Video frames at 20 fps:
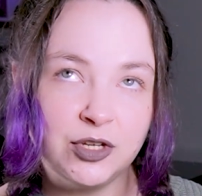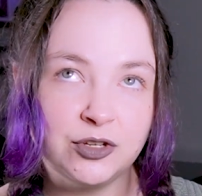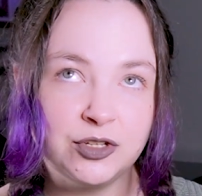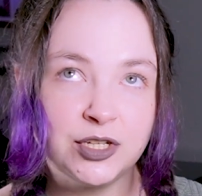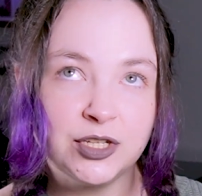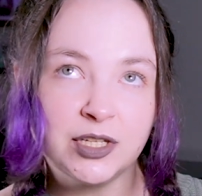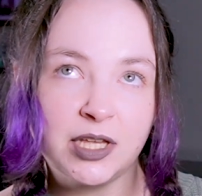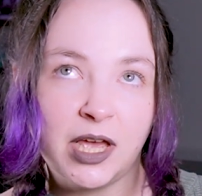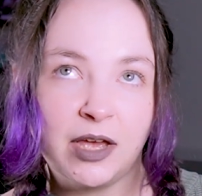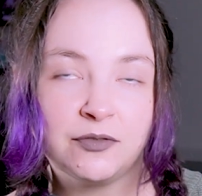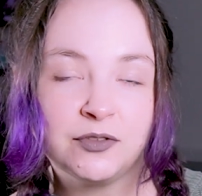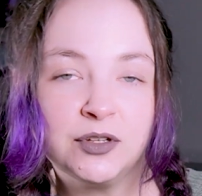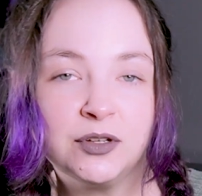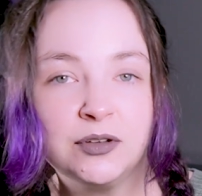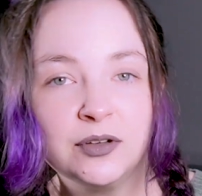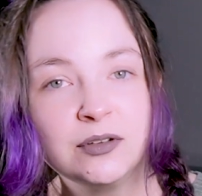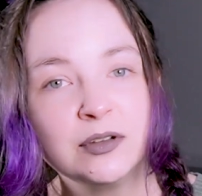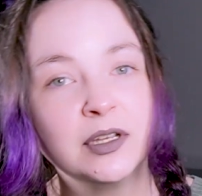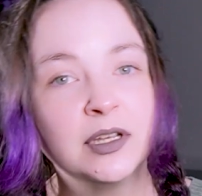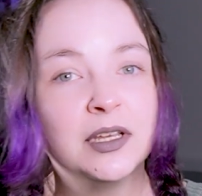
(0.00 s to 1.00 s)
You just have
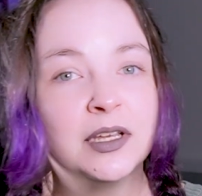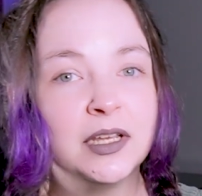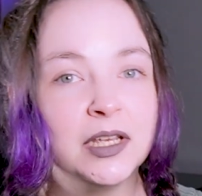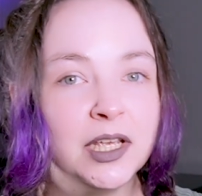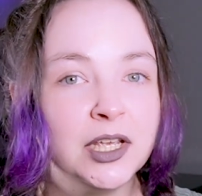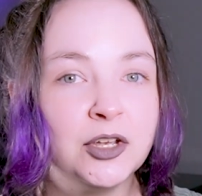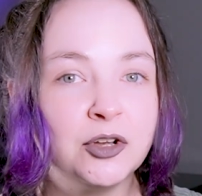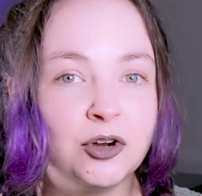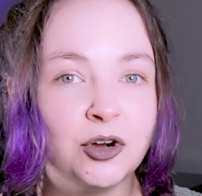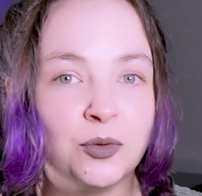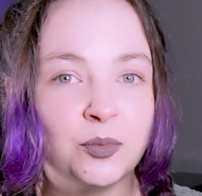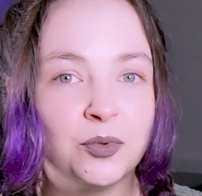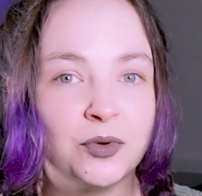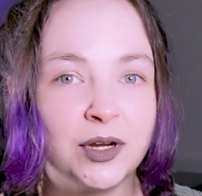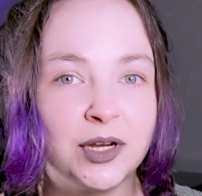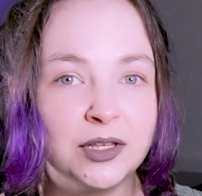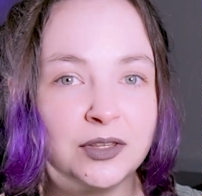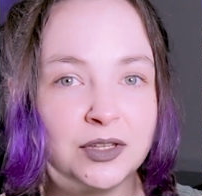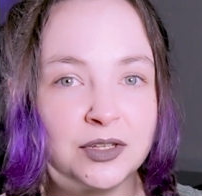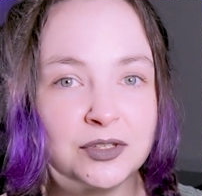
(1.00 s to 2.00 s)
to
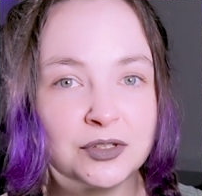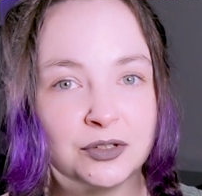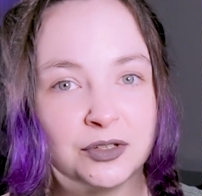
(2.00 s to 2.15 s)
incorporate this